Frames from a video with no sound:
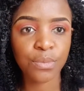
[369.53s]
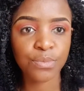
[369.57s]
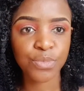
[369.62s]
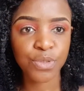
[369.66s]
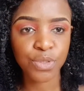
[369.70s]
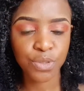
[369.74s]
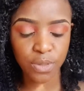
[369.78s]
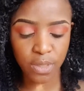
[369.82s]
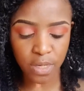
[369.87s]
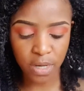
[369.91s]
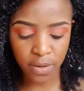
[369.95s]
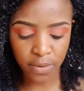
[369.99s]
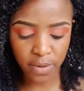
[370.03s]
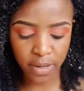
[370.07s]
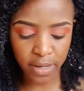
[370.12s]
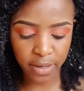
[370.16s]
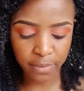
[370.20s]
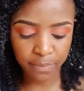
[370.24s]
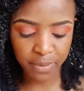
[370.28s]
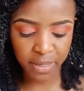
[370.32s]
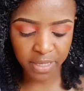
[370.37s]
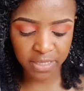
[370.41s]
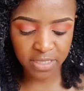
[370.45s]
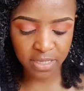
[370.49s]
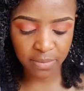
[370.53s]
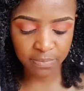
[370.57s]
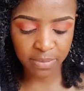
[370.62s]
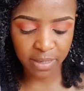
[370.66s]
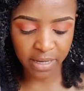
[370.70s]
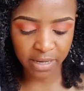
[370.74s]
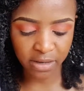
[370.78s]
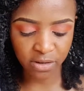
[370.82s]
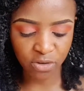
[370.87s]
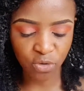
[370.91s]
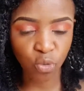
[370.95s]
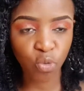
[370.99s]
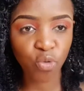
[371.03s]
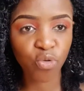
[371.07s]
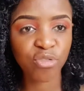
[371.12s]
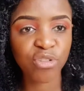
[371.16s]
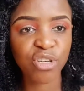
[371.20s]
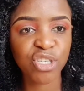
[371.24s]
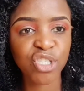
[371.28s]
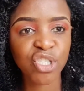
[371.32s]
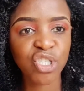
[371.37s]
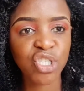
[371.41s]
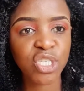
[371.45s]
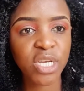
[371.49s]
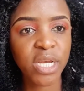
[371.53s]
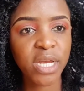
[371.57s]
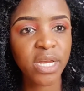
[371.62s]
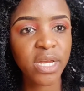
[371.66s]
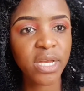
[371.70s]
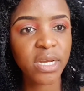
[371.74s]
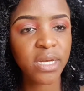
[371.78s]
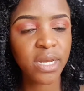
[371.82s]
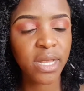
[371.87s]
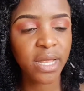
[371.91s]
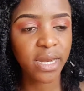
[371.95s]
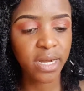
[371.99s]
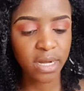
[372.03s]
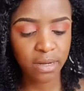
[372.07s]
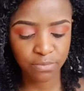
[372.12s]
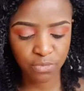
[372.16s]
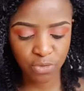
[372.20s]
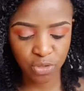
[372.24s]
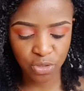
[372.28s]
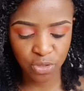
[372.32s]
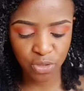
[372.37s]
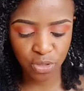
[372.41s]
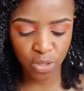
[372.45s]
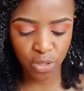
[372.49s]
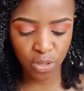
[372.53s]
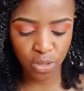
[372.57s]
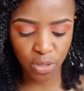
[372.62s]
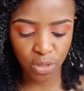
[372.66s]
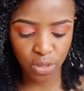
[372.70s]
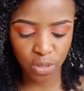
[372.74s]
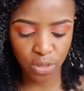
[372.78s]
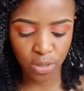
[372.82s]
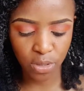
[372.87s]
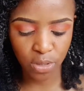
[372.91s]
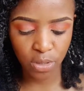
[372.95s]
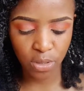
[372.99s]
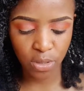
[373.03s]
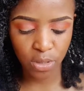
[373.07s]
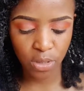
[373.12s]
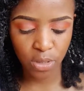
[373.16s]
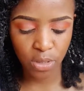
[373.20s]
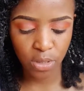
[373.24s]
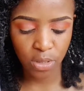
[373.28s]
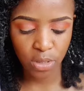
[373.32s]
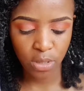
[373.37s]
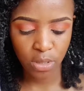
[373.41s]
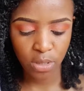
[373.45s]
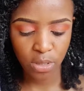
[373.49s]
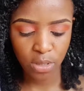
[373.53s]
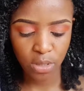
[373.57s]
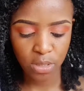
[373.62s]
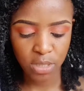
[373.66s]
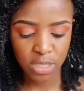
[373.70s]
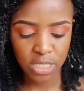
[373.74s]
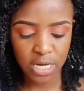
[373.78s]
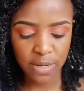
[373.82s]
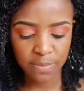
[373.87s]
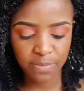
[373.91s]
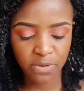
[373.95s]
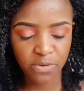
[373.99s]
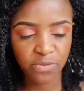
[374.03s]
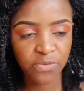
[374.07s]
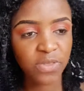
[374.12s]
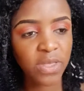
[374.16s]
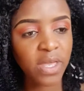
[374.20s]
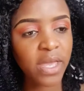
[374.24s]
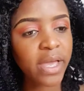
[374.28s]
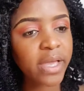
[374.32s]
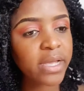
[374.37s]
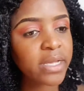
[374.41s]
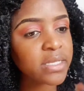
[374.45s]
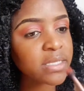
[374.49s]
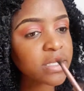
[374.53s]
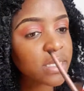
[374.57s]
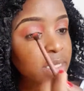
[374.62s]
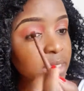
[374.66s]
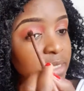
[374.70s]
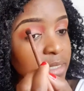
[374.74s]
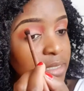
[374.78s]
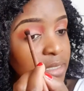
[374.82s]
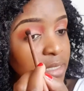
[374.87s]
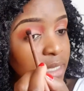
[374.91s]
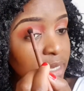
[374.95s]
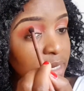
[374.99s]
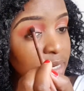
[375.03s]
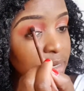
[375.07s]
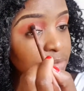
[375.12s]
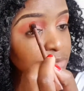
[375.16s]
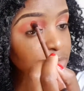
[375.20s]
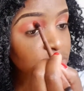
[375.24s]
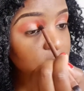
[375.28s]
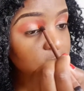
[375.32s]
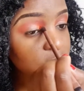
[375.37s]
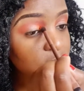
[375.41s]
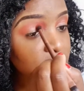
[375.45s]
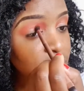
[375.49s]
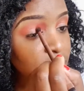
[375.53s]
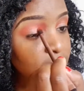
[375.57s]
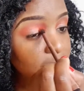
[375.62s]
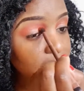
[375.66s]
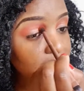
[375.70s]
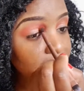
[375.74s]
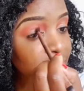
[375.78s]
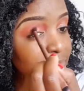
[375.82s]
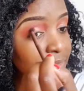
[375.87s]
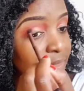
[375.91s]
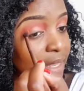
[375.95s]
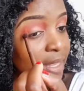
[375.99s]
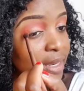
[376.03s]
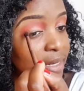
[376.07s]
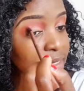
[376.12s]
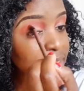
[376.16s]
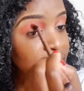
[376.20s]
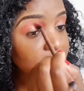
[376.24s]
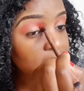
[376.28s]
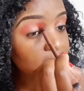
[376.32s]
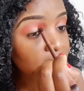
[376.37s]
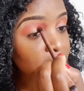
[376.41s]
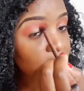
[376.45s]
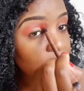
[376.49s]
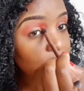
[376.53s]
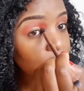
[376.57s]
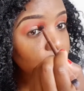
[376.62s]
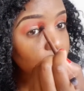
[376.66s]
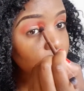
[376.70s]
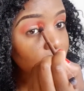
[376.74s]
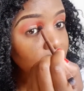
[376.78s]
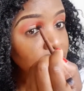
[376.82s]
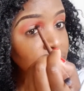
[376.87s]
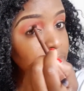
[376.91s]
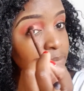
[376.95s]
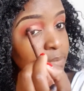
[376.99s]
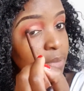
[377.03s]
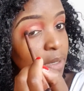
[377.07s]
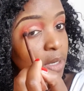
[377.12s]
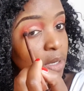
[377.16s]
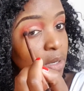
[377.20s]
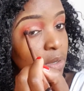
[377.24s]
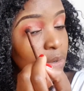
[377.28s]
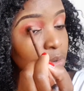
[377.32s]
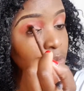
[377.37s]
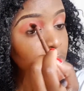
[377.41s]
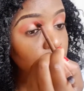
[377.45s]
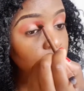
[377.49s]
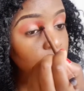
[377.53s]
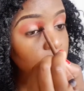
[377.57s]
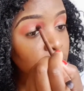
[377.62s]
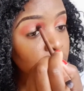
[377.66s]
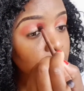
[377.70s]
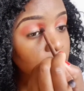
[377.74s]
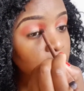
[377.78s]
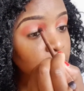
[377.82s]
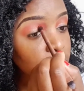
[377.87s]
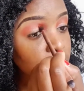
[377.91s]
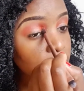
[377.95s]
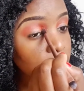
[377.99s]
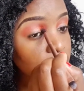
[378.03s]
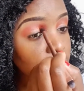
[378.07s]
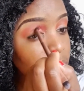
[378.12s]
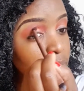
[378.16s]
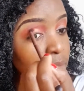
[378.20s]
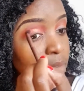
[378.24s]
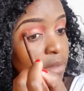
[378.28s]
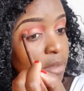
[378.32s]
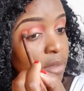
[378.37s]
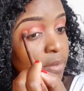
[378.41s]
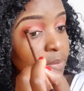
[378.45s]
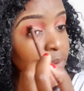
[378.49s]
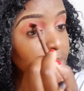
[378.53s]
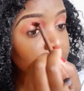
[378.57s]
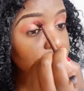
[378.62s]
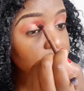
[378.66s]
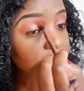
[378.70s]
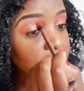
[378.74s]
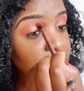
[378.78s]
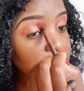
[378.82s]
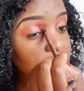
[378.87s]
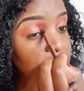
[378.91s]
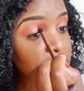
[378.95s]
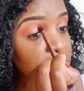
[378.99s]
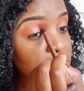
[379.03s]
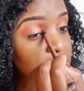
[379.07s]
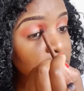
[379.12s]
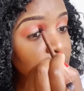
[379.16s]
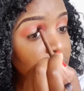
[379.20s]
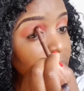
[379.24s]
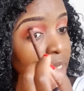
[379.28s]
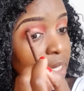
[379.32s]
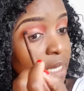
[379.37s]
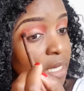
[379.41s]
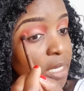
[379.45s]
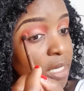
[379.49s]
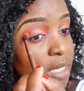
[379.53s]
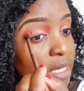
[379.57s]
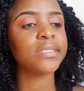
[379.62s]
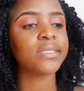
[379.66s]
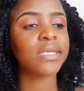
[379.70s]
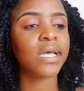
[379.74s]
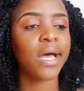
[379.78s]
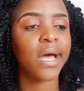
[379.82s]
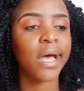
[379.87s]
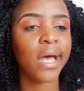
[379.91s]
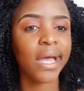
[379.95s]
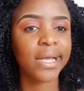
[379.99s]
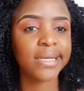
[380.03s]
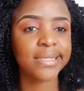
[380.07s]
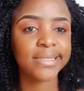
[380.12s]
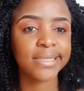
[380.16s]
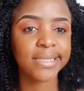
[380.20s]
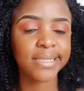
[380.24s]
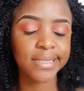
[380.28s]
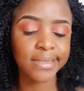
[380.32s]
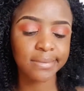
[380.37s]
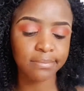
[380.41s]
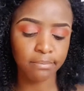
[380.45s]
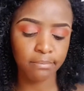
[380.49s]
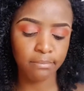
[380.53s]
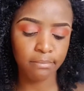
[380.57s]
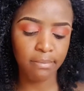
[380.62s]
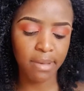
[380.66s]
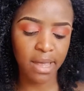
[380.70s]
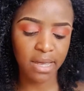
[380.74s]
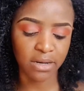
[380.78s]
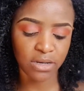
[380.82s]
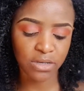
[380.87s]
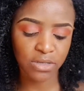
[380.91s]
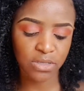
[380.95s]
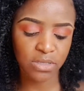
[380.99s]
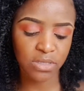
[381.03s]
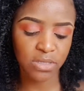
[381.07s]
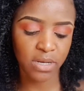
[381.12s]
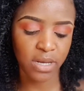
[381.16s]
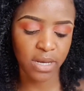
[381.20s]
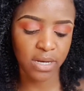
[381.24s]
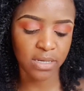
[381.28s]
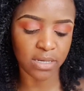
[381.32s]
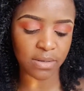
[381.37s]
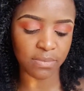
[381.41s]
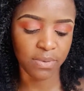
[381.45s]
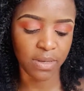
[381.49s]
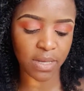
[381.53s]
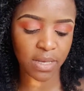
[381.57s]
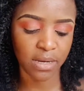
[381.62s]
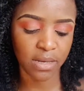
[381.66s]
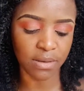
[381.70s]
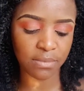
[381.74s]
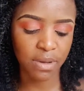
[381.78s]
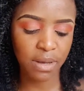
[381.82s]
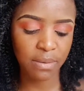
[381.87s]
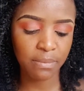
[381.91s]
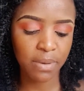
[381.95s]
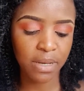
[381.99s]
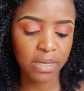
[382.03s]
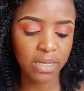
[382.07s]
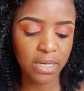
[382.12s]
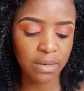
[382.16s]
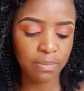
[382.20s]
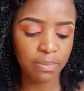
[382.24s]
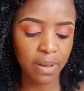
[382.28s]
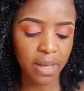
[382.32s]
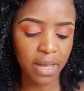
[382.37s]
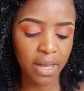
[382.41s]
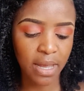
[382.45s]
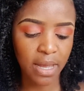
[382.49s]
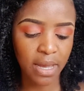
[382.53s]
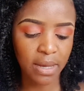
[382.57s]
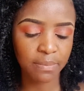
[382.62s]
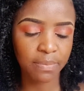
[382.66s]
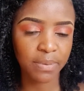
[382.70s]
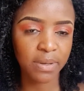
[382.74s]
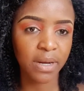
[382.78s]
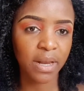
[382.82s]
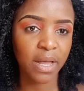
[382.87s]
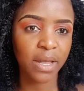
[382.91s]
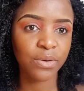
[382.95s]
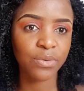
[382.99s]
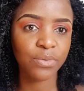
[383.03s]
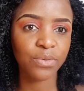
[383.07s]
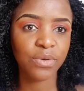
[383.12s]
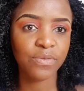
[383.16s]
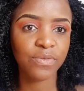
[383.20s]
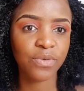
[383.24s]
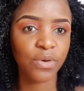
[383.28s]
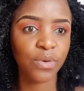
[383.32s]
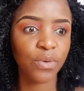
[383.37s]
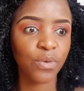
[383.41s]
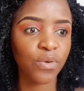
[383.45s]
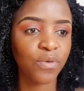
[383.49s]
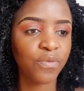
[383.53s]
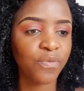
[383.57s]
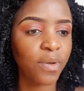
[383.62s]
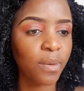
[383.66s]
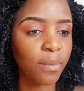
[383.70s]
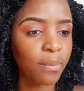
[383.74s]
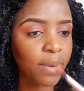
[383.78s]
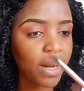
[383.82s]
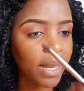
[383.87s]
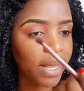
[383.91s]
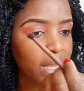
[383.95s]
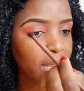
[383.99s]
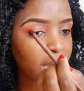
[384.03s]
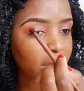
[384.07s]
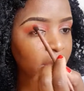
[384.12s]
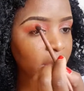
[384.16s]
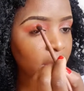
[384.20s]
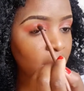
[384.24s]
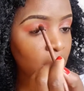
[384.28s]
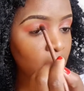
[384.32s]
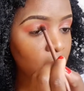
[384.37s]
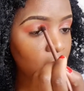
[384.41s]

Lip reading: So now I picked up like an orange shade, and I'm just gonna tap off the excess, and I'm just gonna blend that right below the burgundy shade. I did manage to end up getting my money back, but I don't even know if I'm like